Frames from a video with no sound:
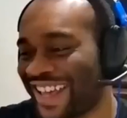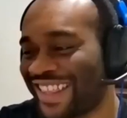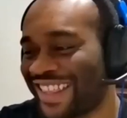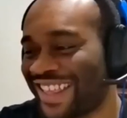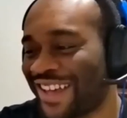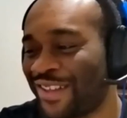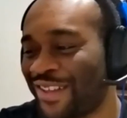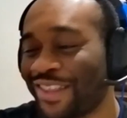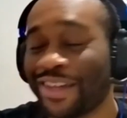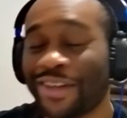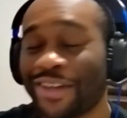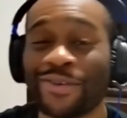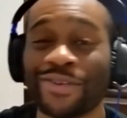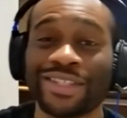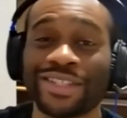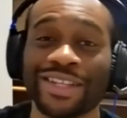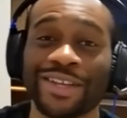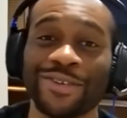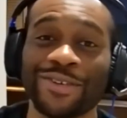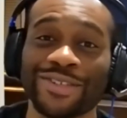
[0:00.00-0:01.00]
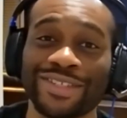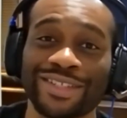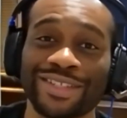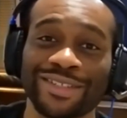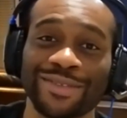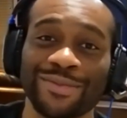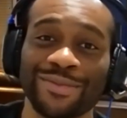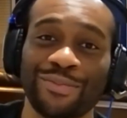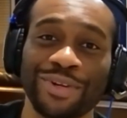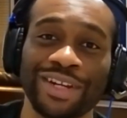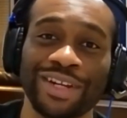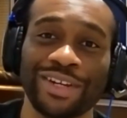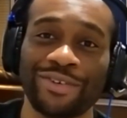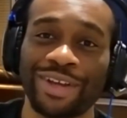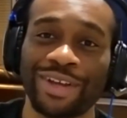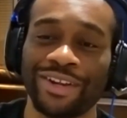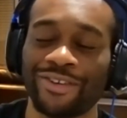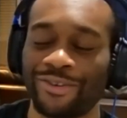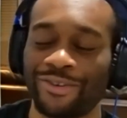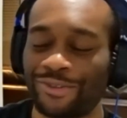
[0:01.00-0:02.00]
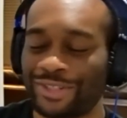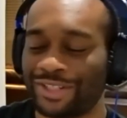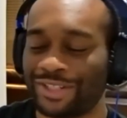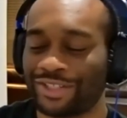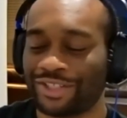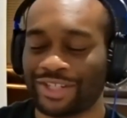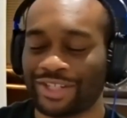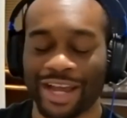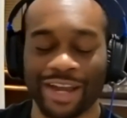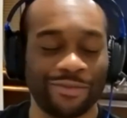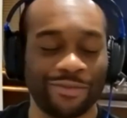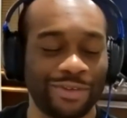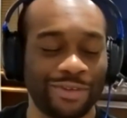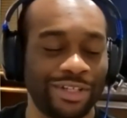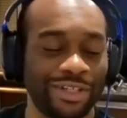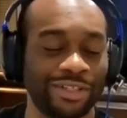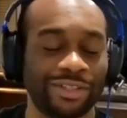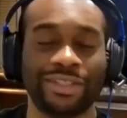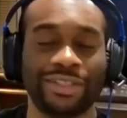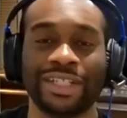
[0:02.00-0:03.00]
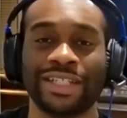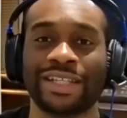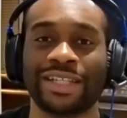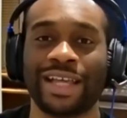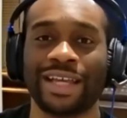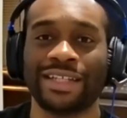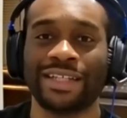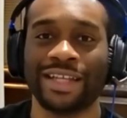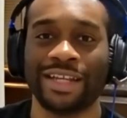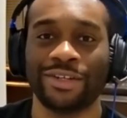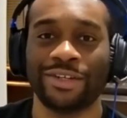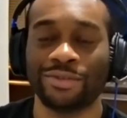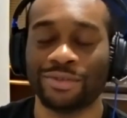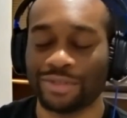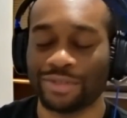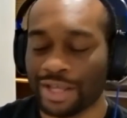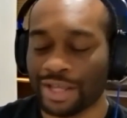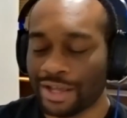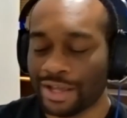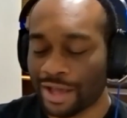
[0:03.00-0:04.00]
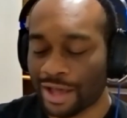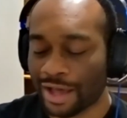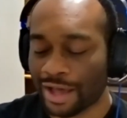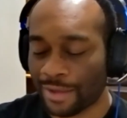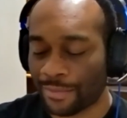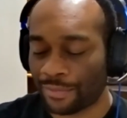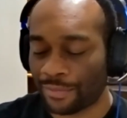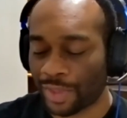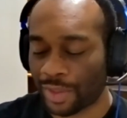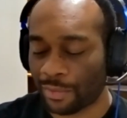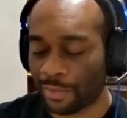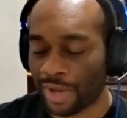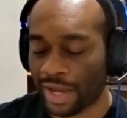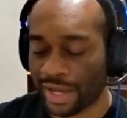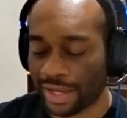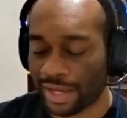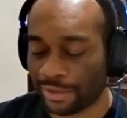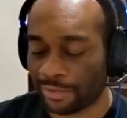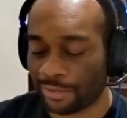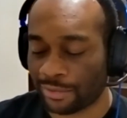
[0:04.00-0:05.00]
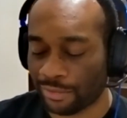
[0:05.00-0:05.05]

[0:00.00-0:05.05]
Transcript: that it was it was pretty great ownage. I really dislike Ted Cruz. Um, my